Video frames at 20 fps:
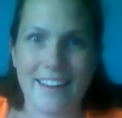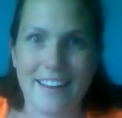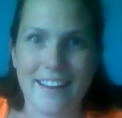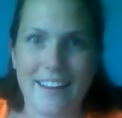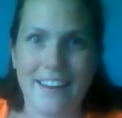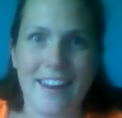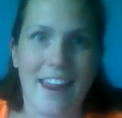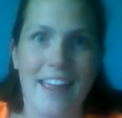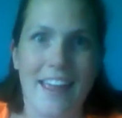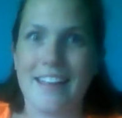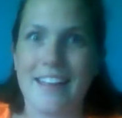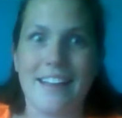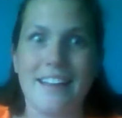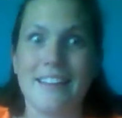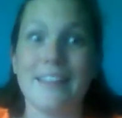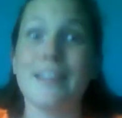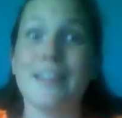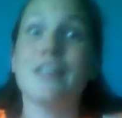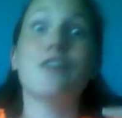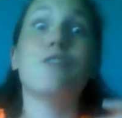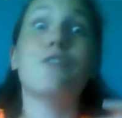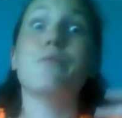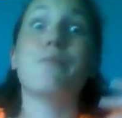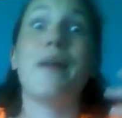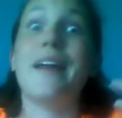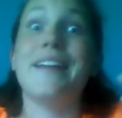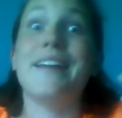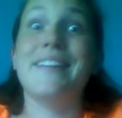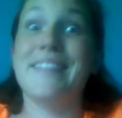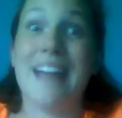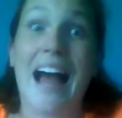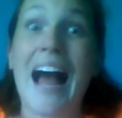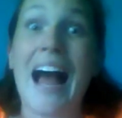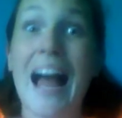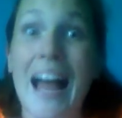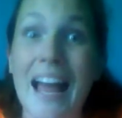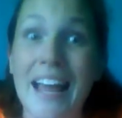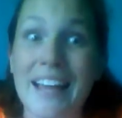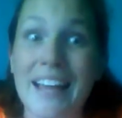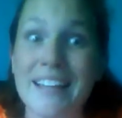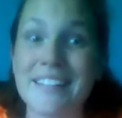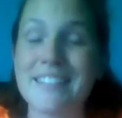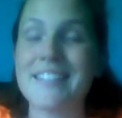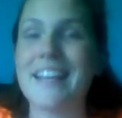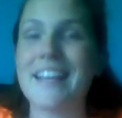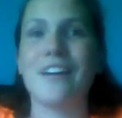Like, Little Red dies,